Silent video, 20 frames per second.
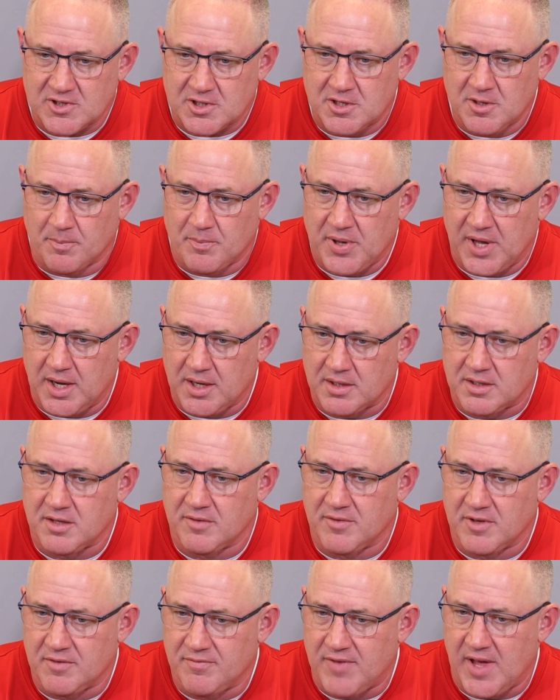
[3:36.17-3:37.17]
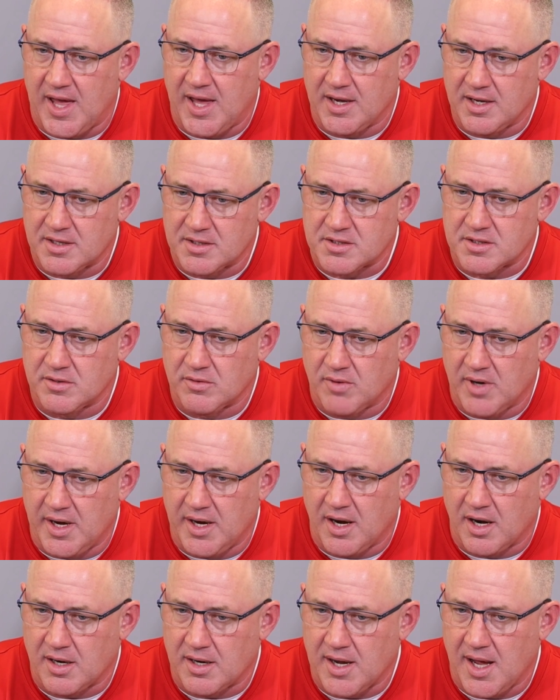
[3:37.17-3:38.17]
competitive advantage the
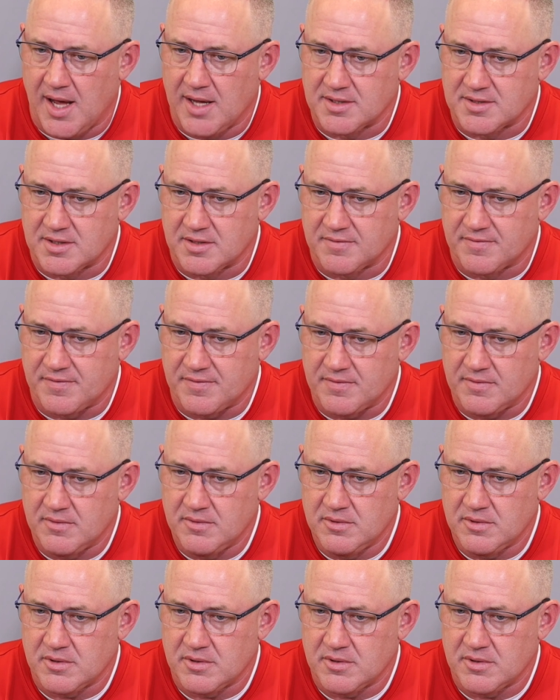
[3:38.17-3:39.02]
way our guys have